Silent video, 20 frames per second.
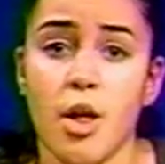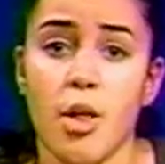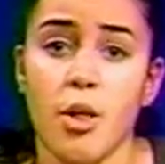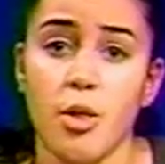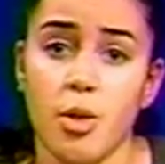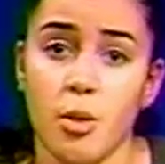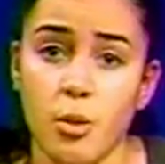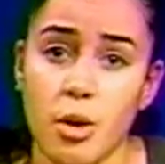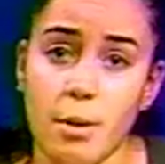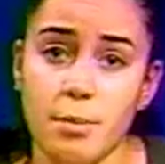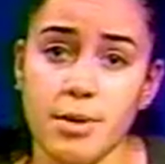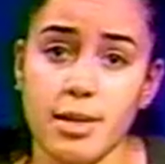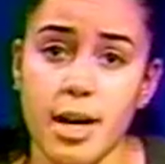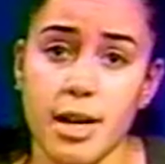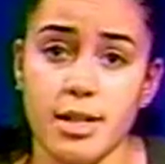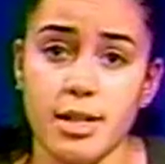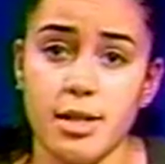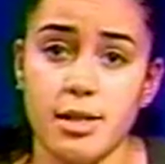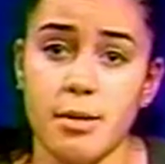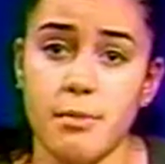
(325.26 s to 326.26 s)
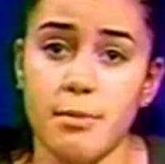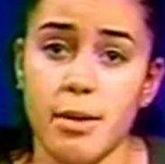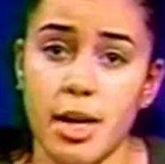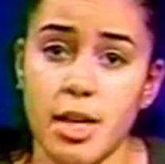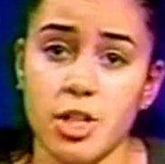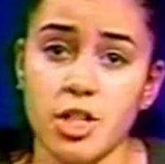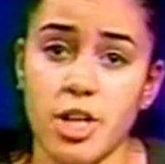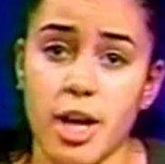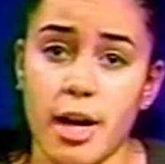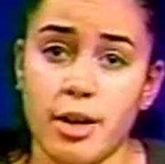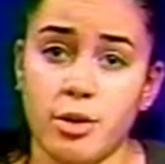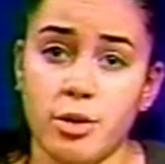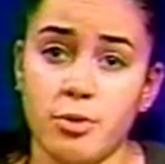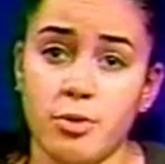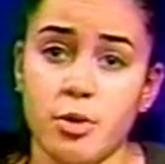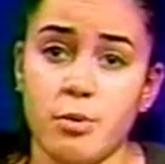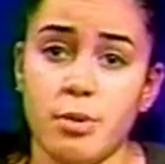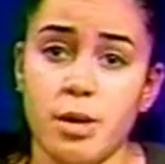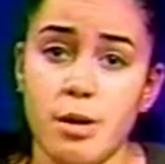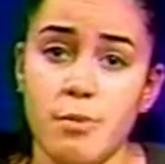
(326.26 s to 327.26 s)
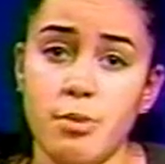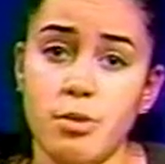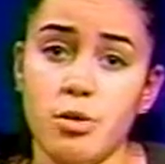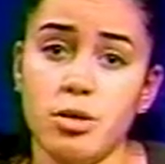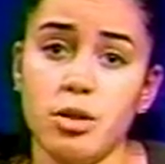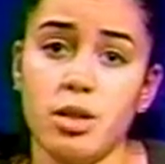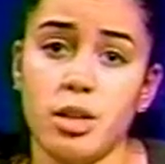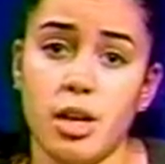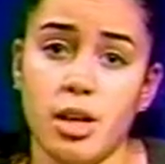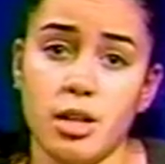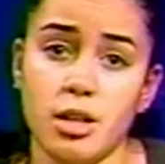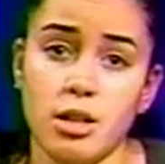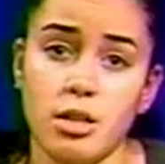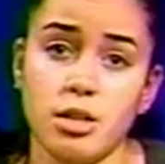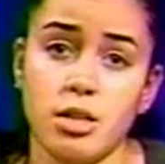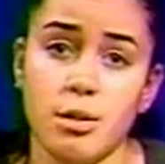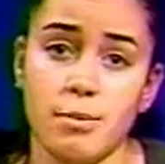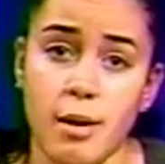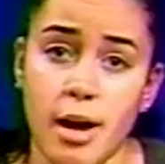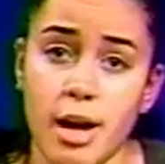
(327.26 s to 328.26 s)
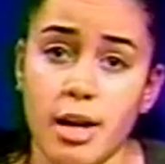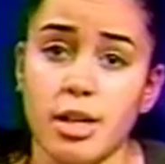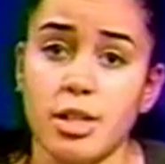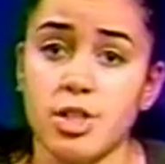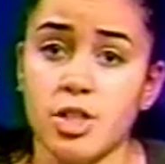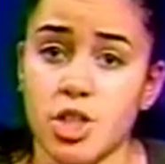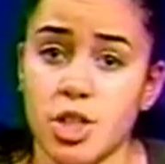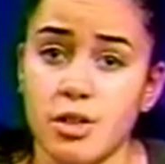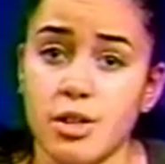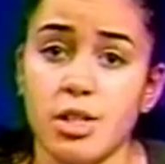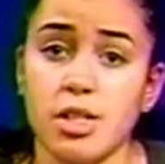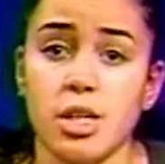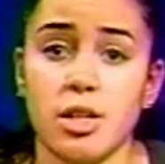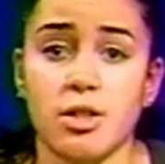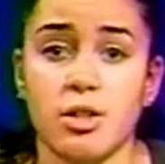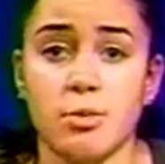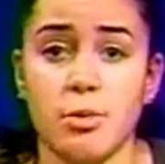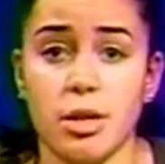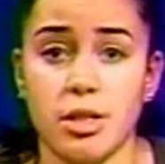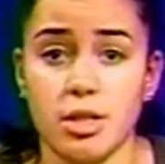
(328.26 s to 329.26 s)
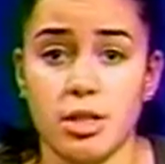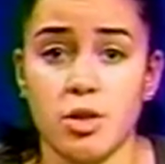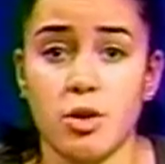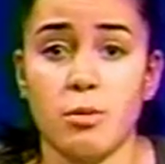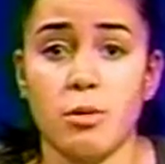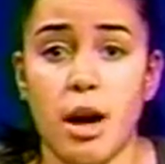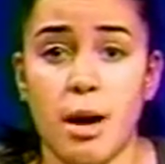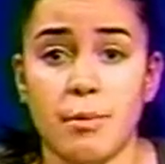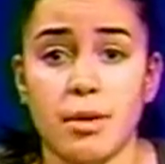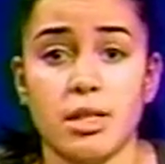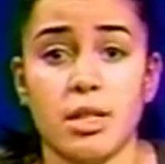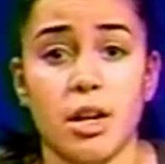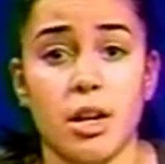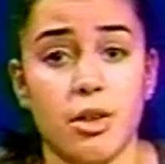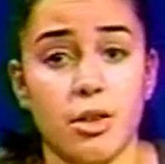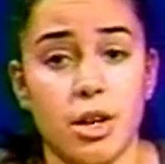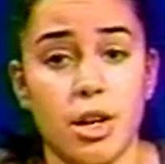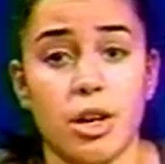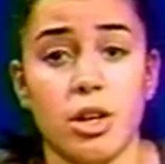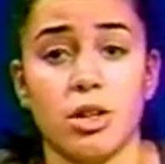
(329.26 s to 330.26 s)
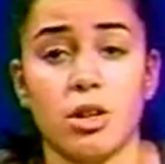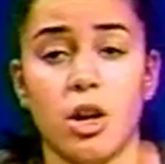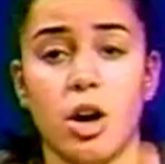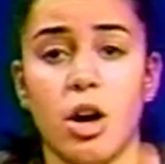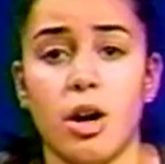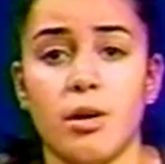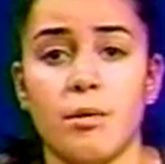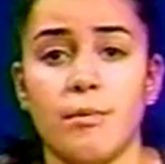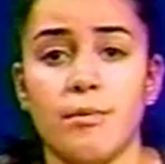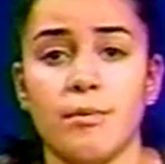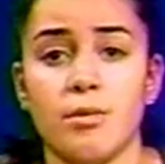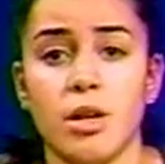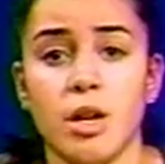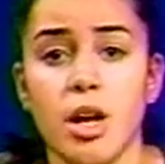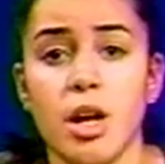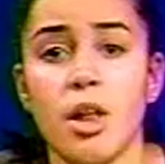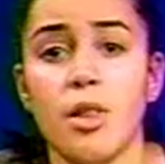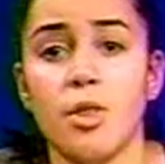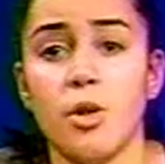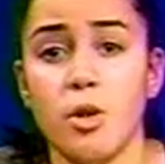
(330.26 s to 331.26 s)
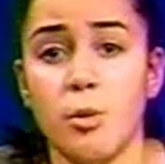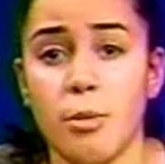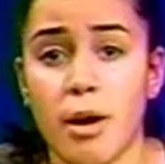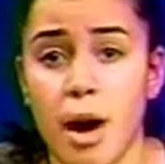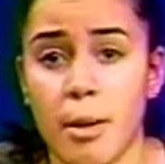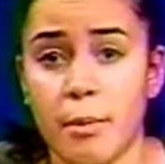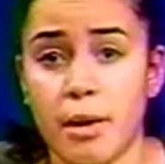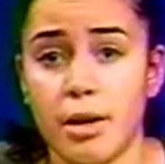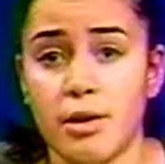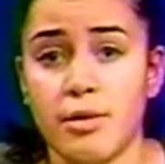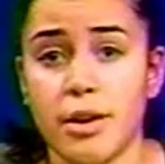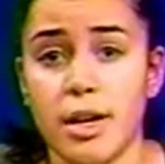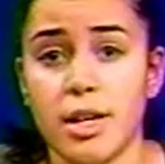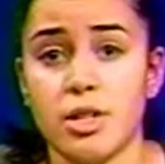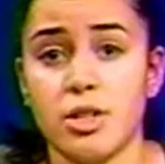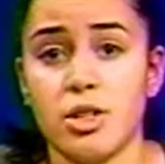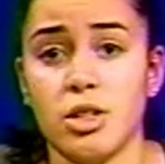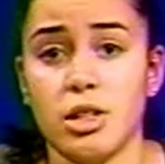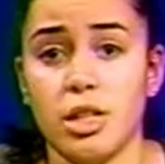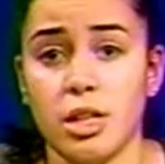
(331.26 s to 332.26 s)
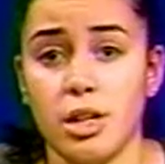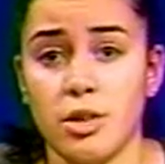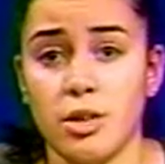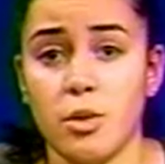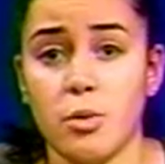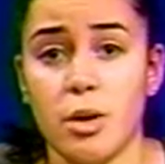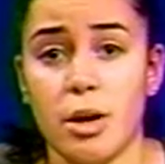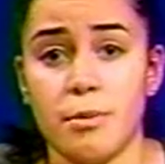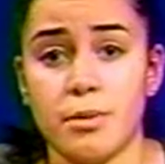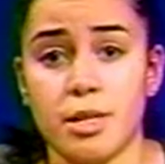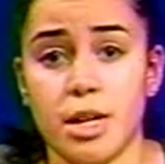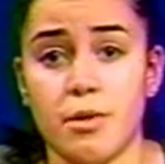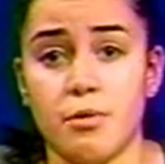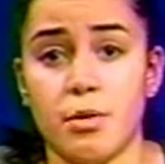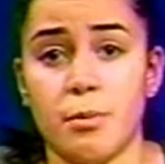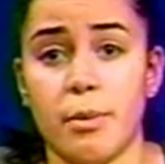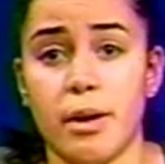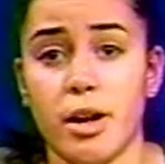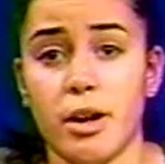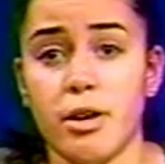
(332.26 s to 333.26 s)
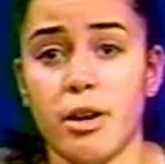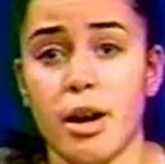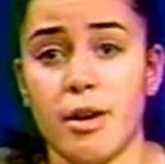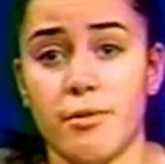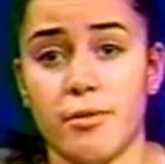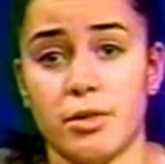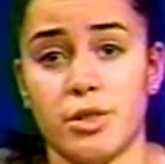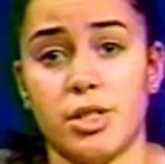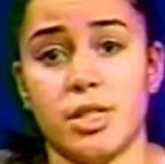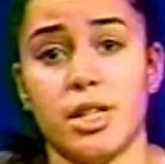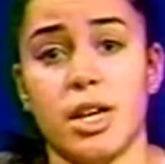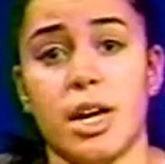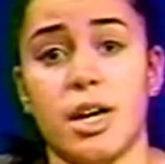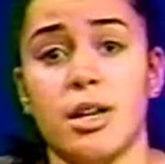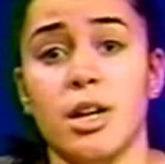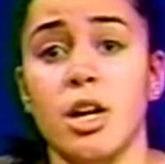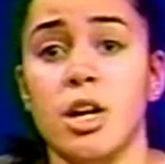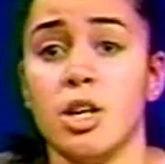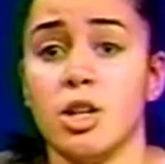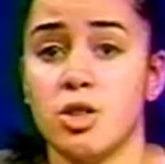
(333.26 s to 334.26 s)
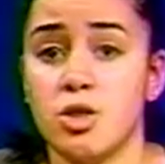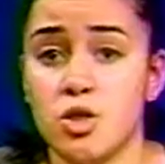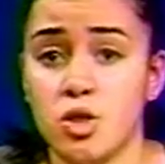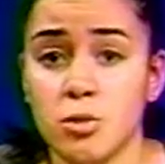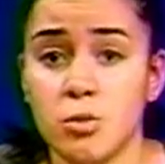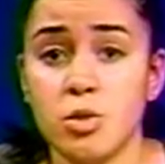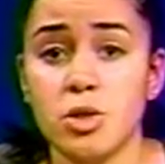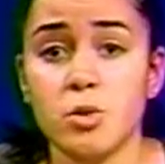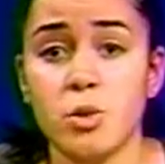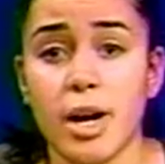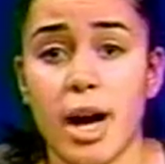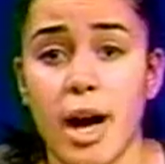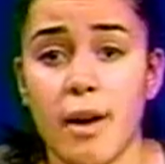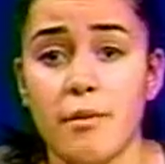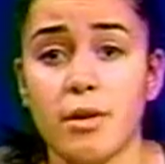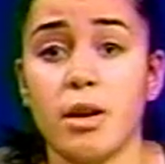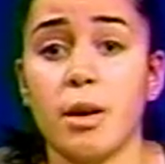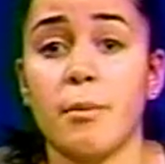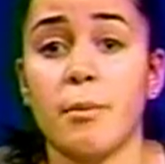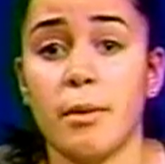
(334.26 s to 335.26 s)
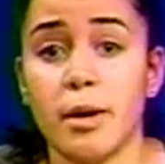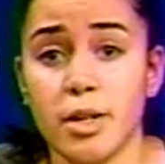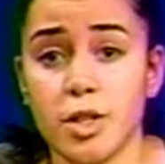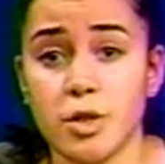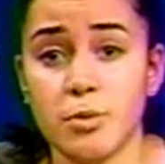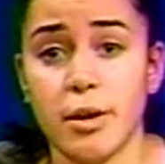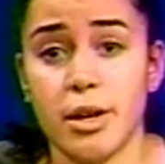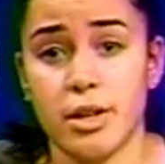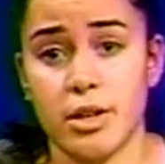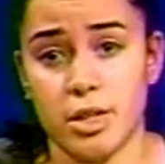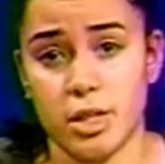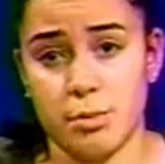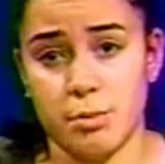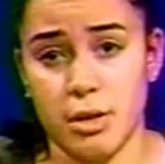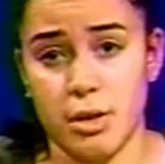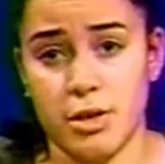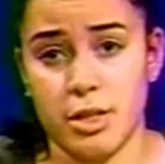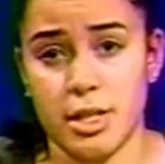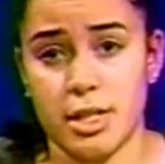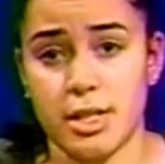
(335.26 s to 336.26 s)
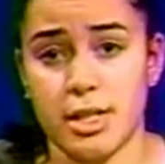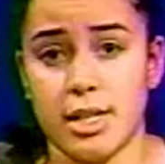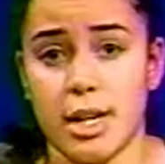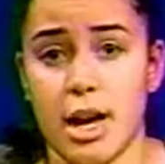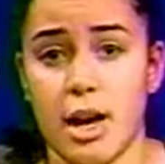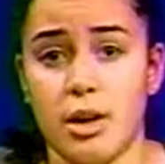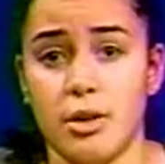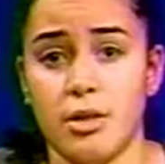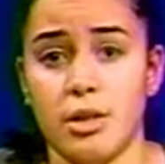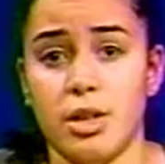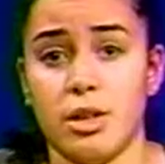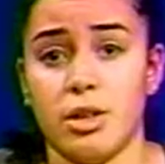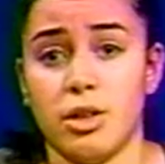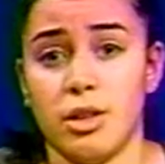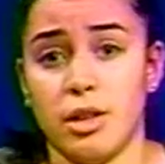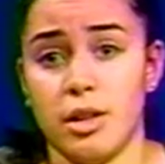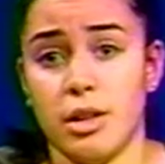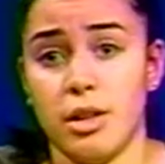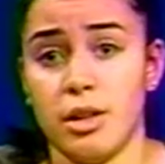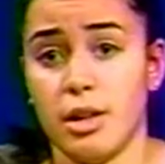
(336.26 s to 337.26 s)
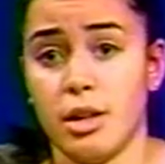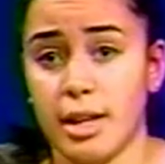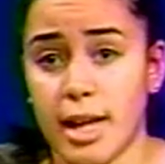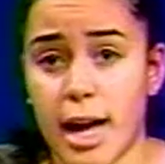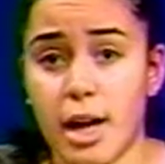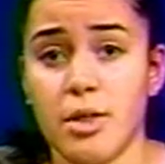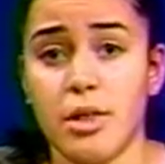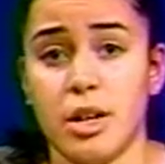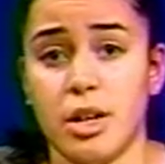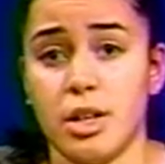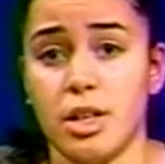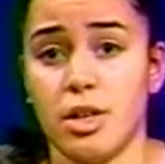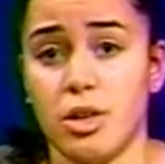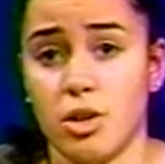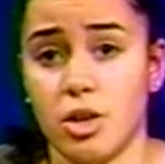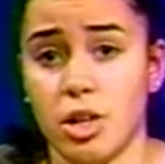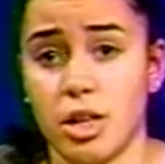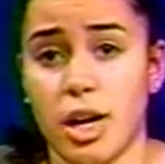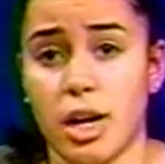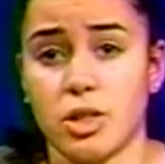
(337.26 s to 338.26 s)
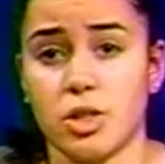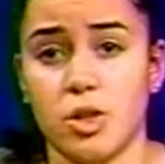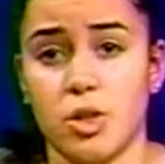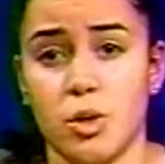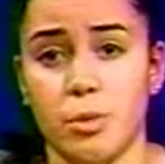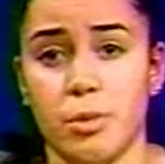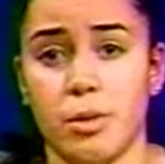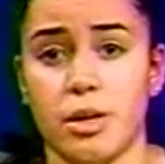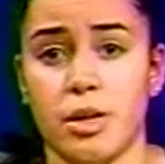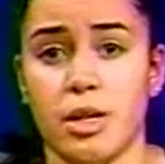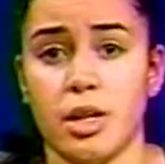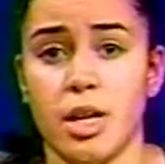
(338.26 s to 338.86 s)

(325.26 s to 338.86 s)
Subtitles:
The website is the main channel for people looking to buy insurance under President Obama's healthcare law. The Obama advisor leading the website repair effort said consumers were having a much better experience now than in early October.